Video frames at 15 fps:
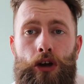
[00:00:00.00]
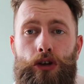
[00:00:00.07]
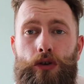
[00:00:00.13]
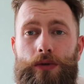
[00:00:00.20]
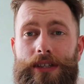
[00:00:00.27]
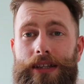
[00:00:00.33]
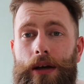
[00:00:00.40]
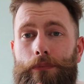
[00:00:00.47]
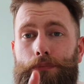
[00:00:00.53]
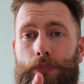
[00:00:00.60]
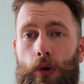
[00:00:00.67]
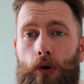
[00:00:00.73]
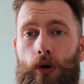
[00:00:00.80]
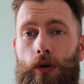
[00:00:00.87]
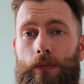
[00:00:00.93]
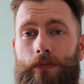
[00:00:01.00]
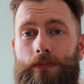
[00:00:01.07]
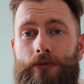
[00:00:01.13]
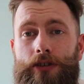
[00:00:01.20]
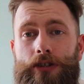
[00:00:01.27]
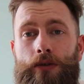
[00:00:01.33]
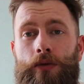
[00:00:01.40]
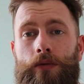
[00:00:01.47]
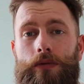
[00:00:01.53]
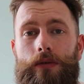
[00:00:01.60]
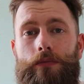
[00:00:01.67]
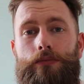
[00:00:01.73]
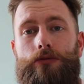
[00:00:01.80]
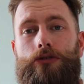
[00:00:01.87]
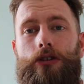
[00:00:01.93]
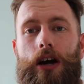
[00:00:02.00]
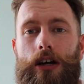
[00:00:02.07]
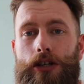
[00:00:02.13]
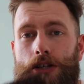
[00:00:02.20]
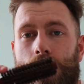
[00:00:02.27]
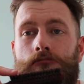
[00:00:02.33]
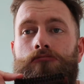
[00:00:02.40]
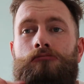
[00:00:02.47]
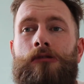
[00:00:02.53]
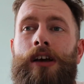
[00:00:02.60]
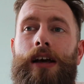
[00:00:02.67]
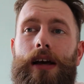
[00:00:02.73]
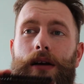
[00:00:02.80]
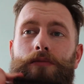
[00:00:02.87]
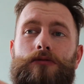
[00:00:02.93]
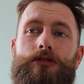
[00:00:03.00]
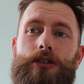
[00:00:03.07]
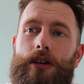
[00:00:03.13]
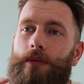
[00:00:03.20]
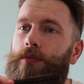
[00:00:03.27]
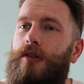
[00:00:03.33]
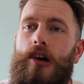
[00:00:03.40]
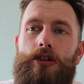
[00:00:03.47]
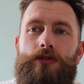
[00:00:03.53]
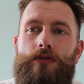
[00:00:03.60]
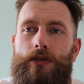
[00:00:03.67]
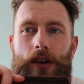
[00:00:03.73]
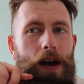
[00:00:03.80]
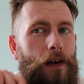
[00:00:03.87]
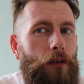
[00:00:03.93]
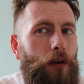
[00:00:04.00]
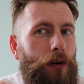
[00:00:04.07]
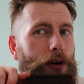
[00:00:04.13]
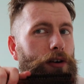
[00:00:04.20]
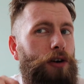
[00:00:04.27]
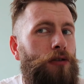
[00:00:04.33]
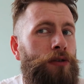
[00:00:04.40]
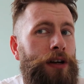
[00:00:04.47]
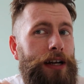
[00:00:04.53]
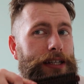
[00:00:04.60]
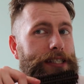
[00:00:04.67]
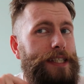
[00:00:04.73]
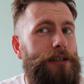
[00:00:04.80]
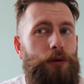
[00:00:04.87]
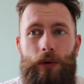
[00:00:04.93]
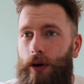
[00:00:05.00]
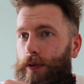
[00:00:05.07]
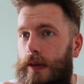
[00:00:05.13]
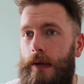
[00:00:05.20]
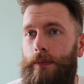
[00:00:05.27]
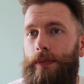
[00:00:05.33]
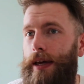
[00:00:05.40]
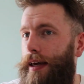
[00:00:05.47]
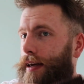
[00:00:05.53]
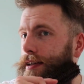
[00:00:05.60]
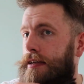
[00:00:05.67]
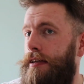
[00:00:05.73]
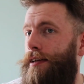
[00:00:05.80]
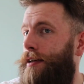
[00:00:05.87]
using the boar bristle brush. And we're just going to brush through that oil that's still on the beard.